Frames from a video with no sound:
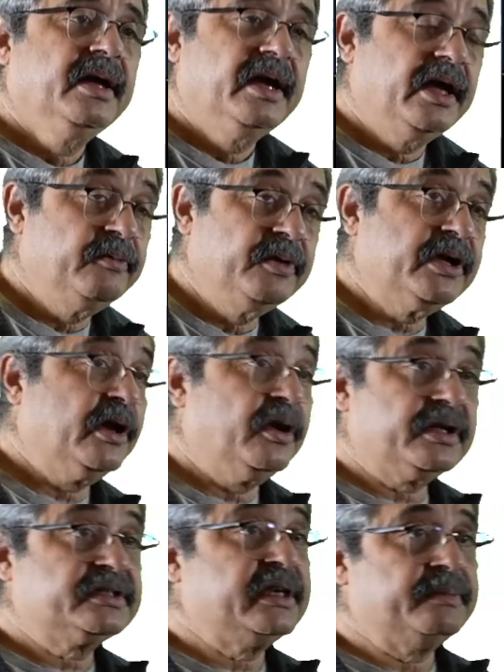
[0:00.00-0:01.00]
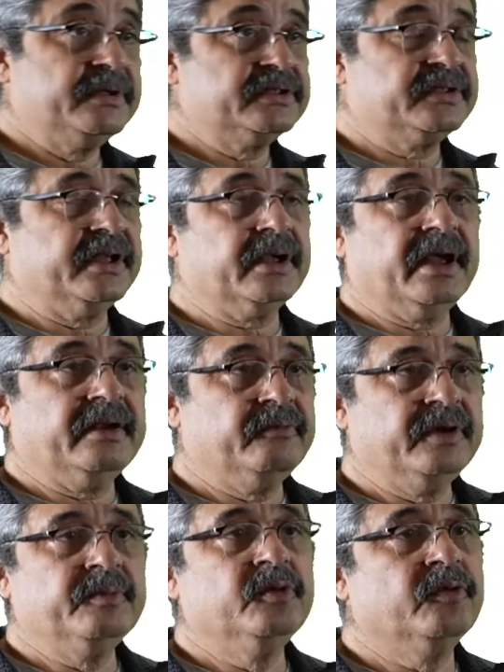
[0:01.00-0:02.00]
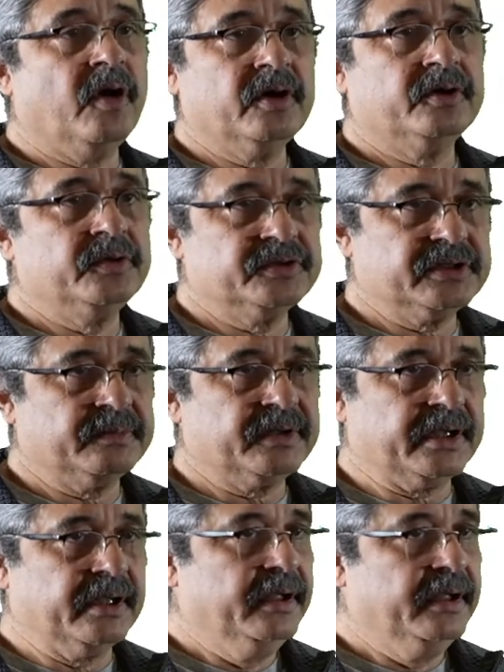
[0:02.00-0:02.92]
and we cannot accept this thing and we move on and do something.